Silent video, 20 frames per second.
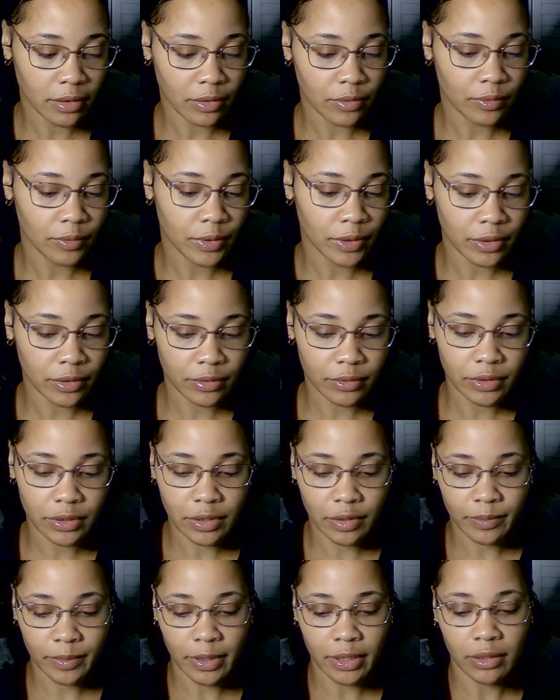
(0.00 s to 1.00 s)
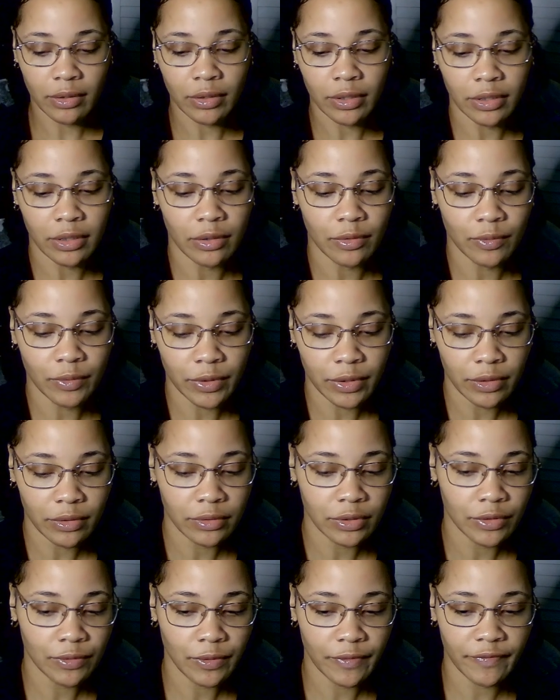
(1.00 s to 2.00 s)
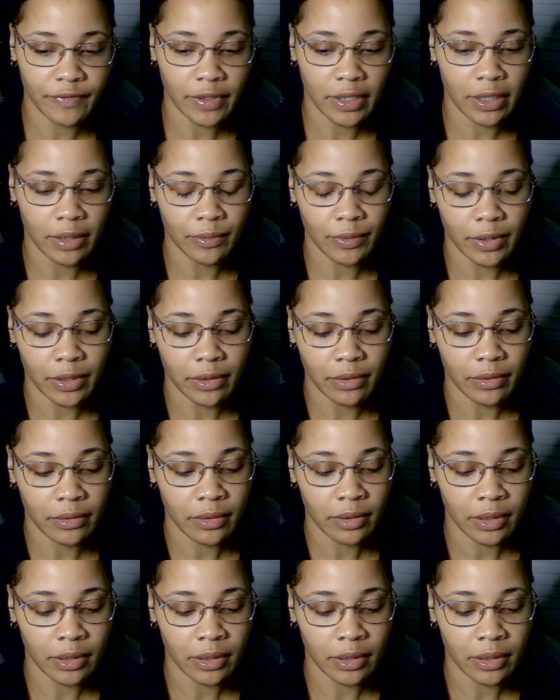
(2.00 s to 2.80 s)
your real soulmate, or your real twin flame, rather.